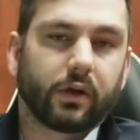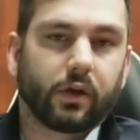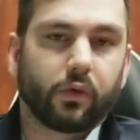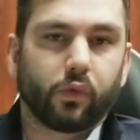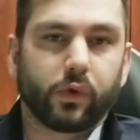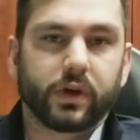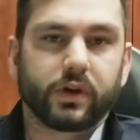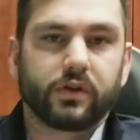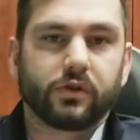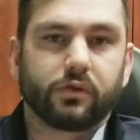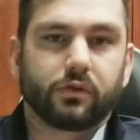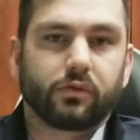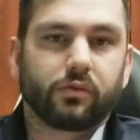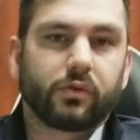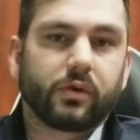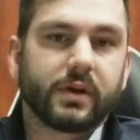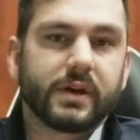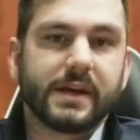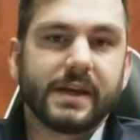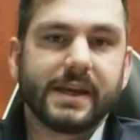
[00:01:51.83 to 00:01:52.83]
we do
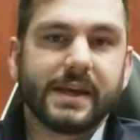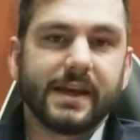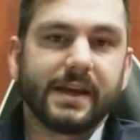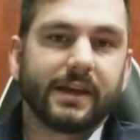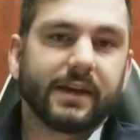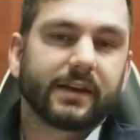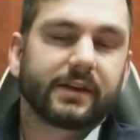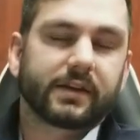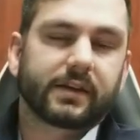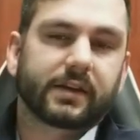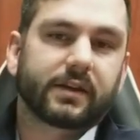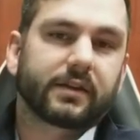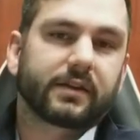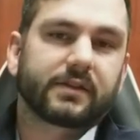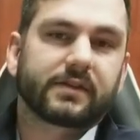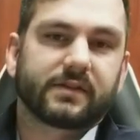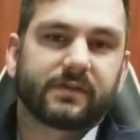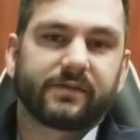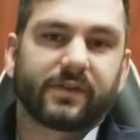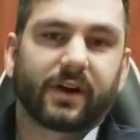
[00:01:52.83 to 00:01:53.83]
need it
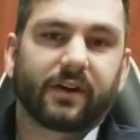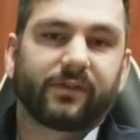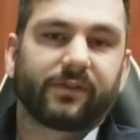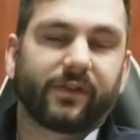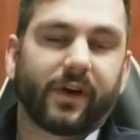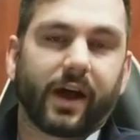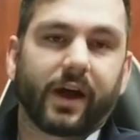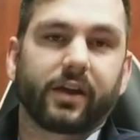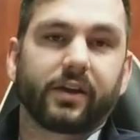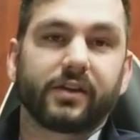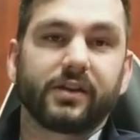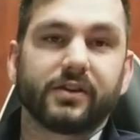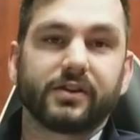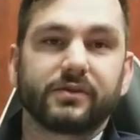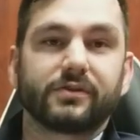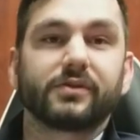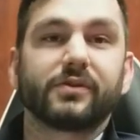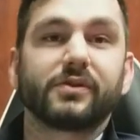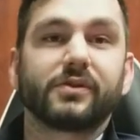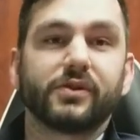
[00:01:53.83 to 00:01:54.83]
to verify
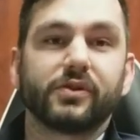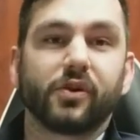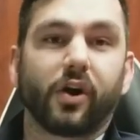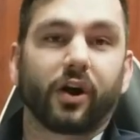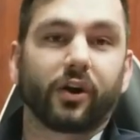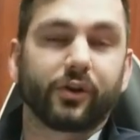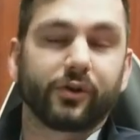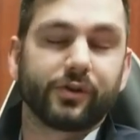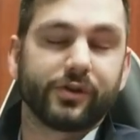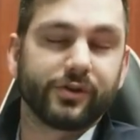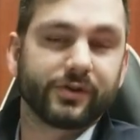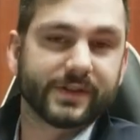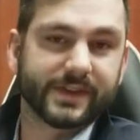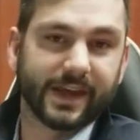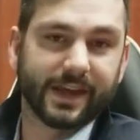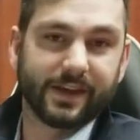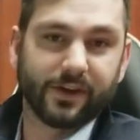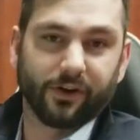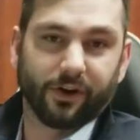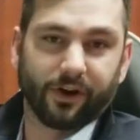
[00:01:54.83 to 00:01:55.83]
you are who you
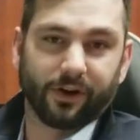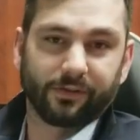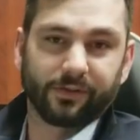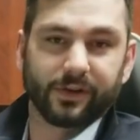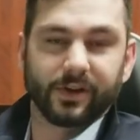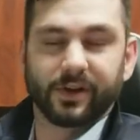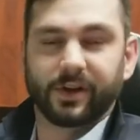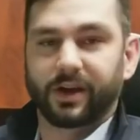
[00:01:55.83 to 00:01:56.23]
say you are,